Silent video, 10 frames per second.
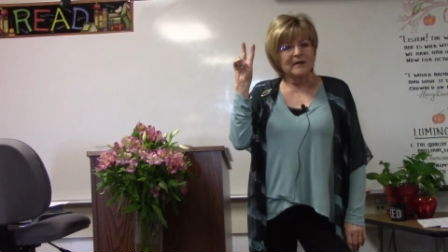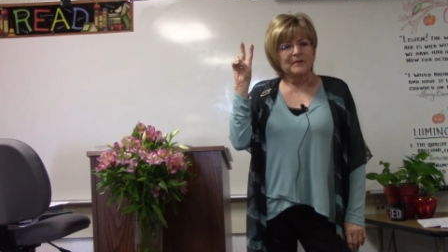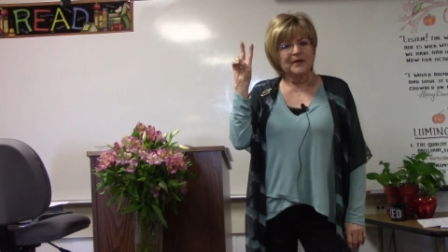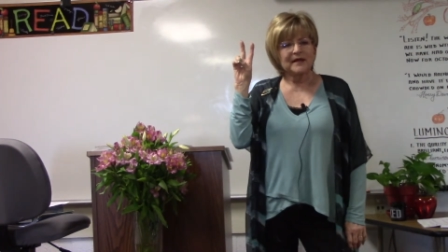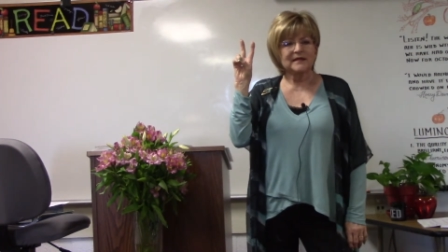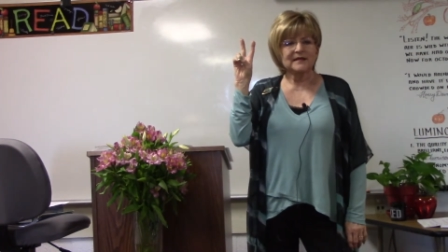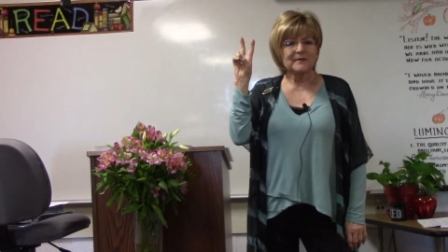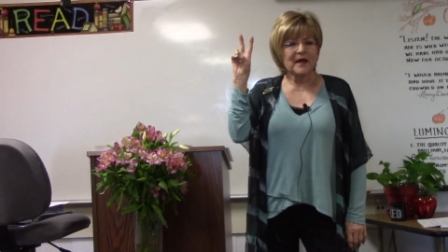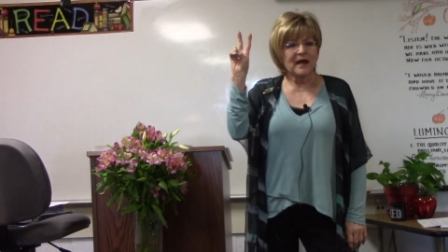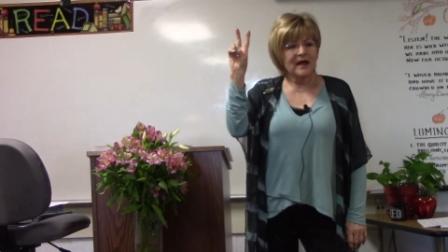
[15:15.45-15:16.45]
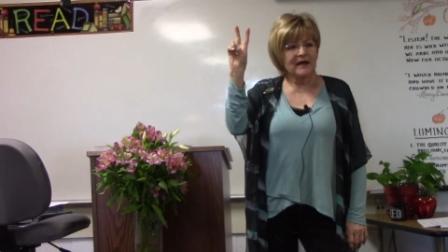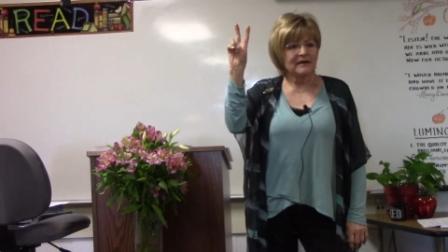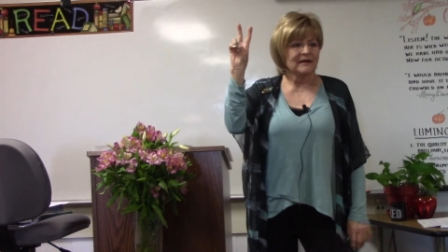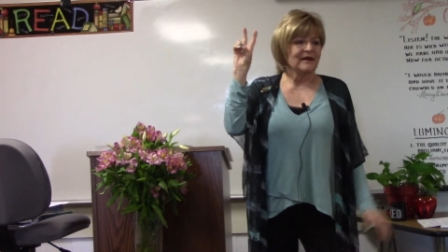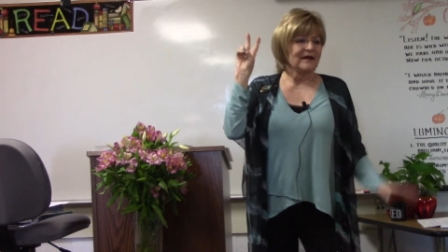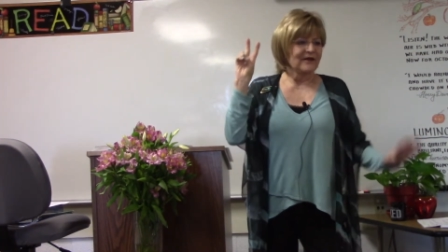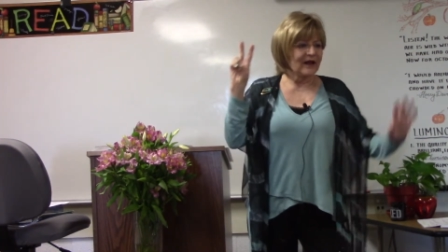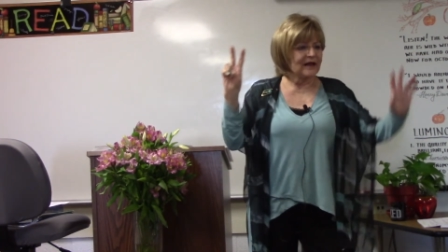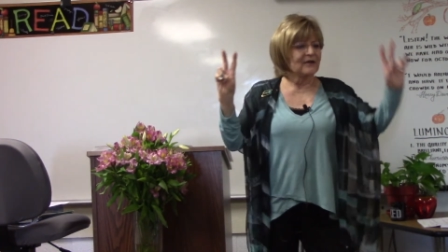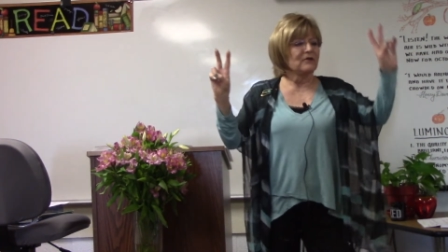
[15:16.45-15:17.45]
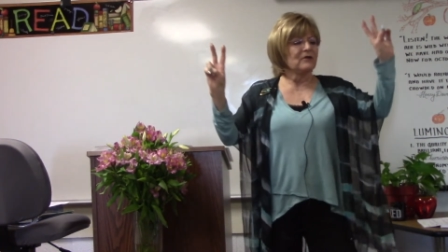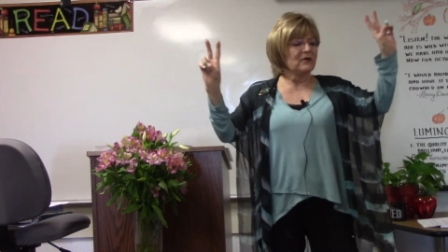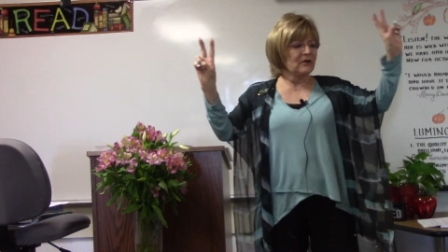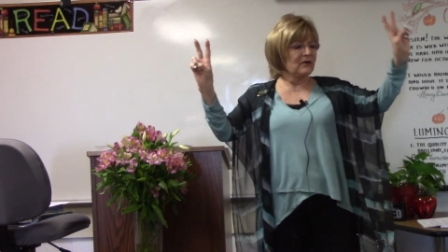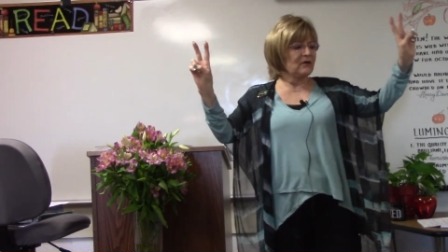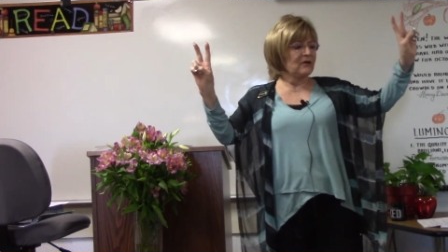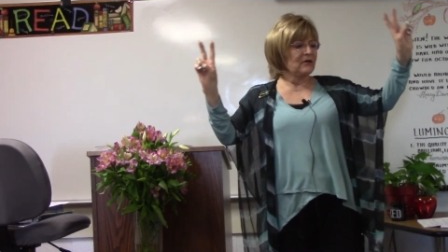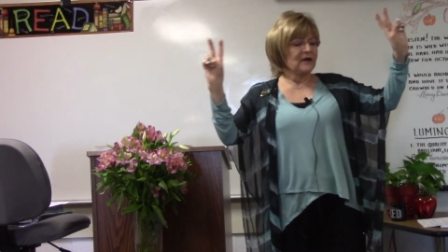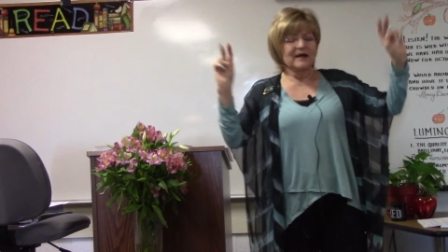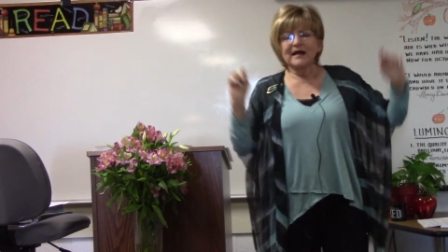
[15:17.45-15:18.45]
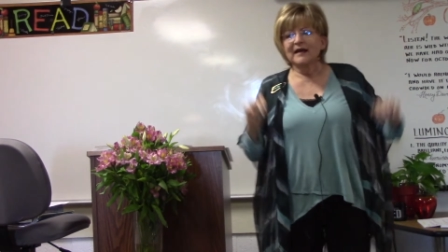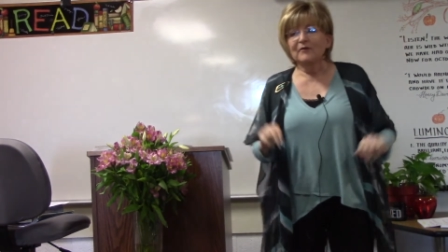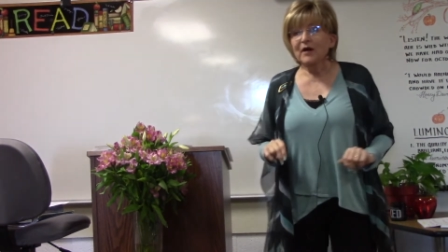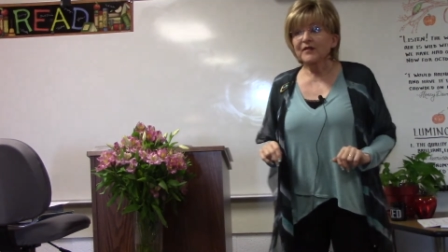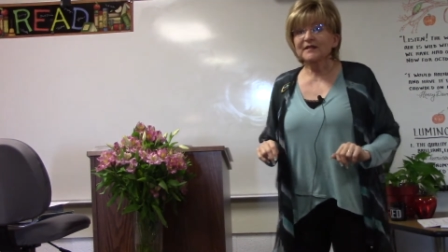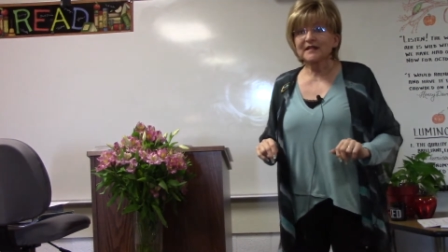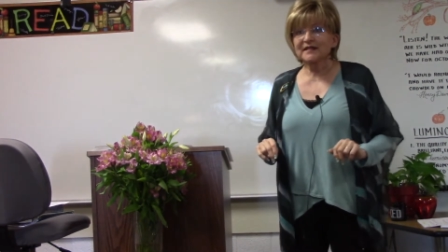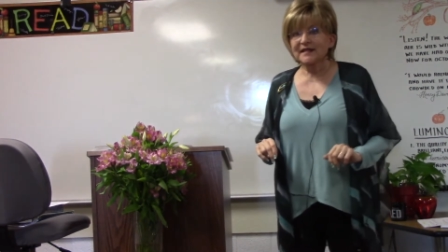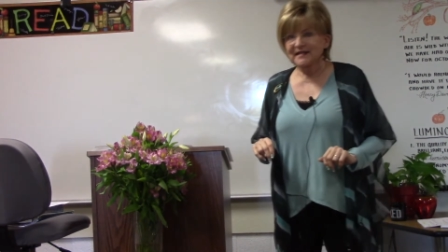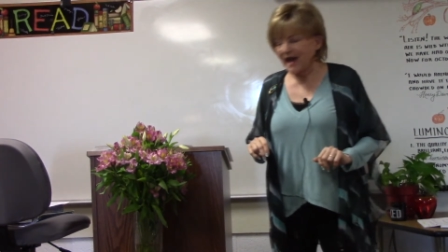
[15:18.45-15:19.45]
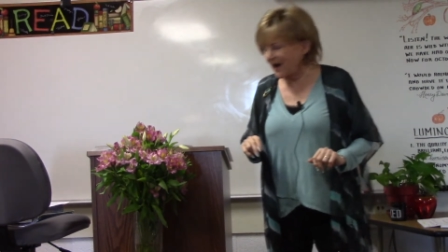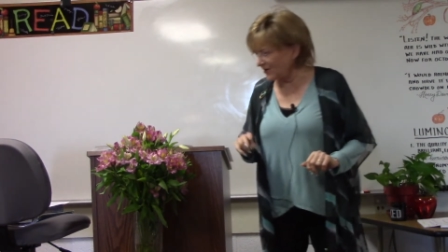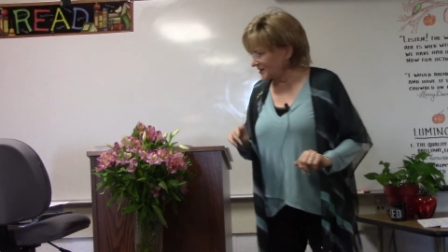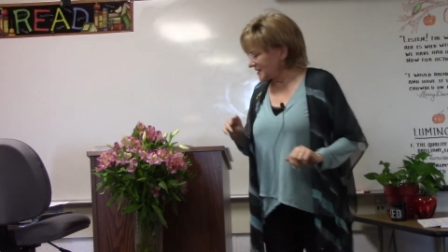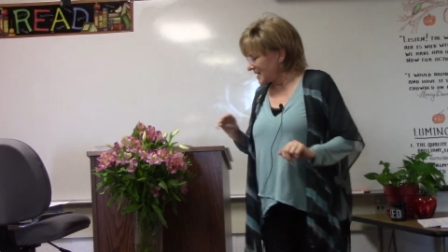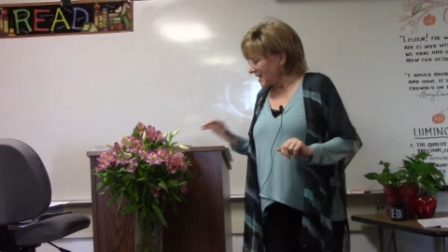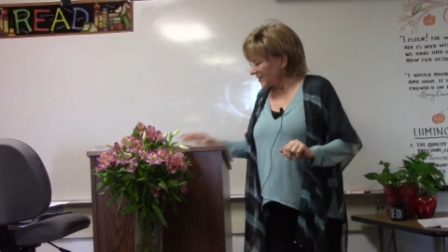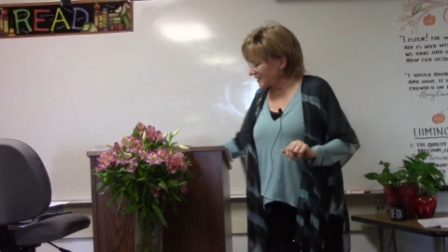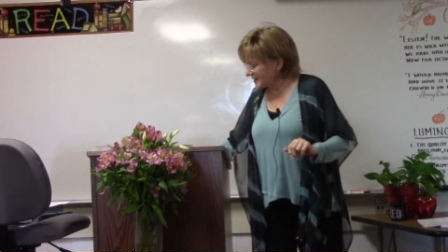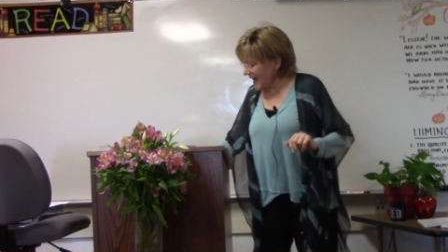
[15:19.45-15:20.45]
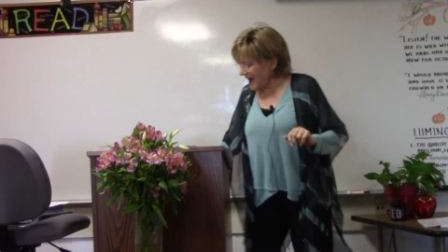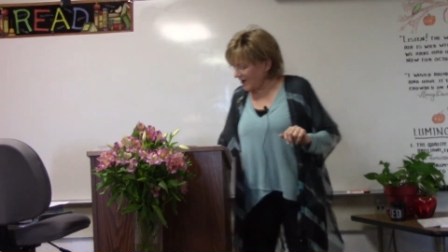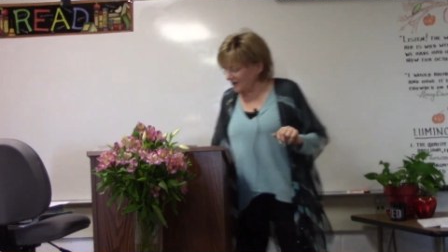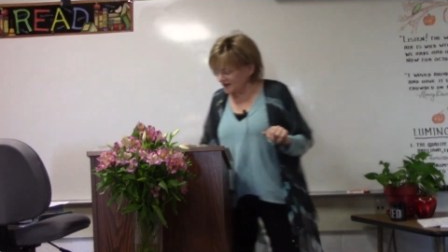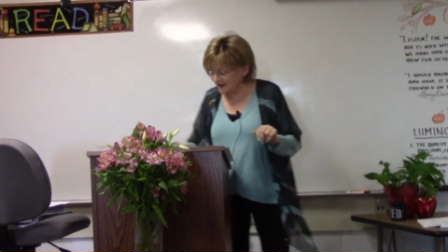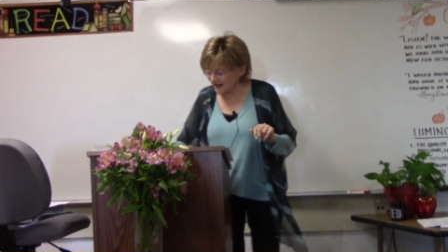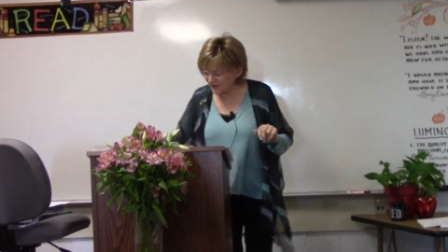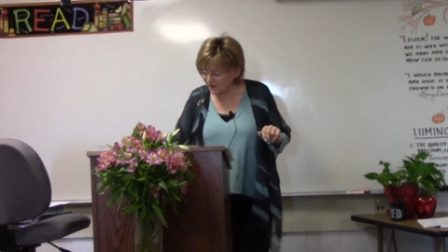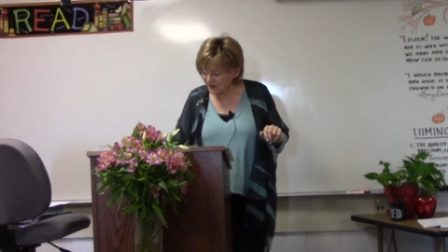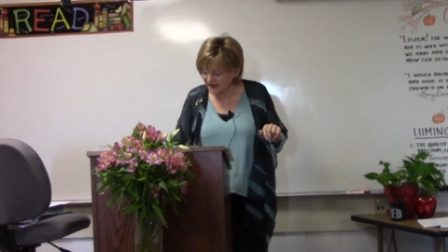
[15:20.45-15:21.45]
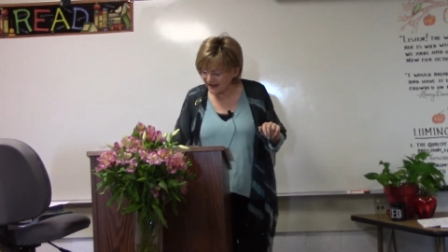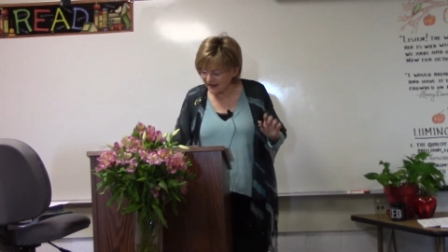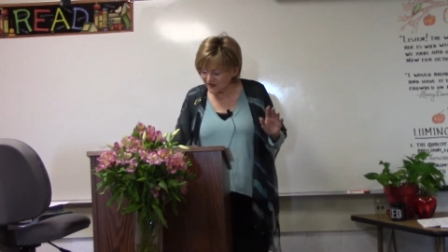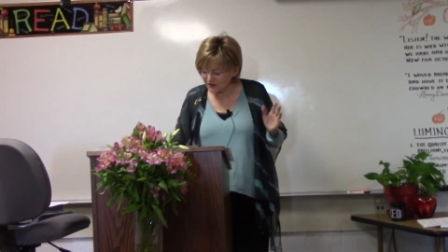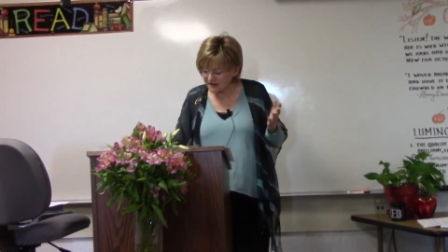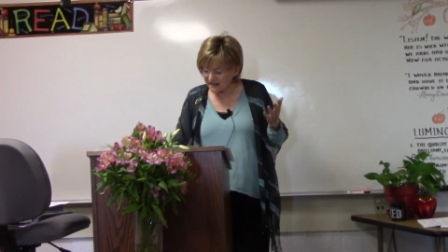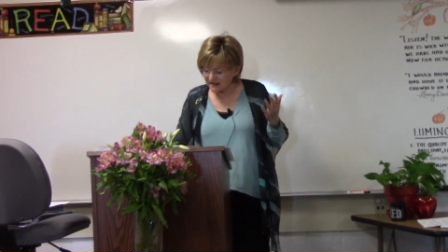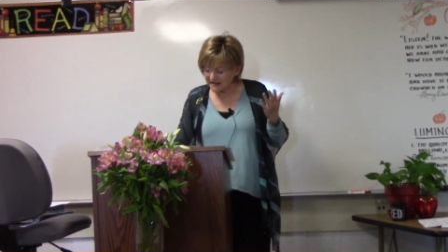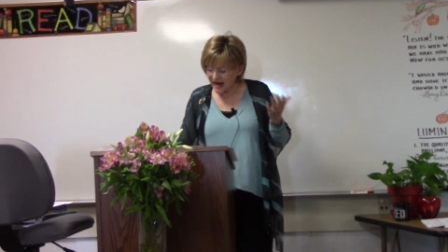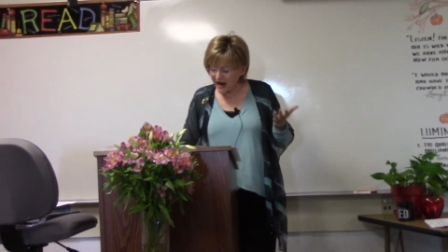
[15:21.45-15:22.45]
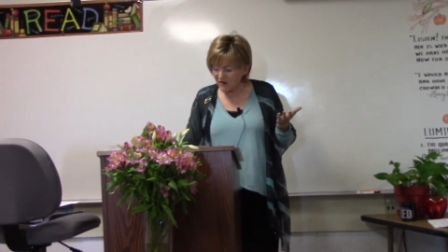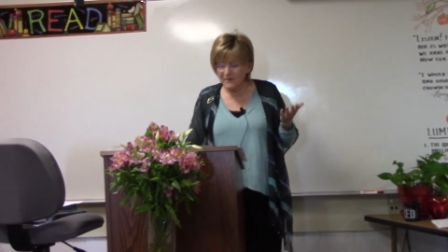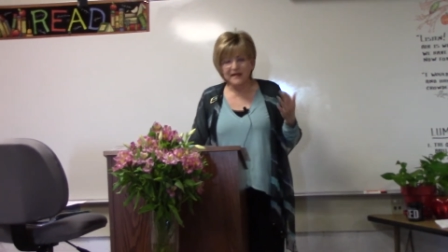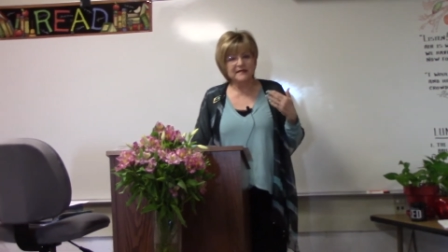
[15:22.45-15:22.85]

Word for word: peace, man. Like, woo. Well, this is the Tao's. The Tao's, they're really interesting. Tao means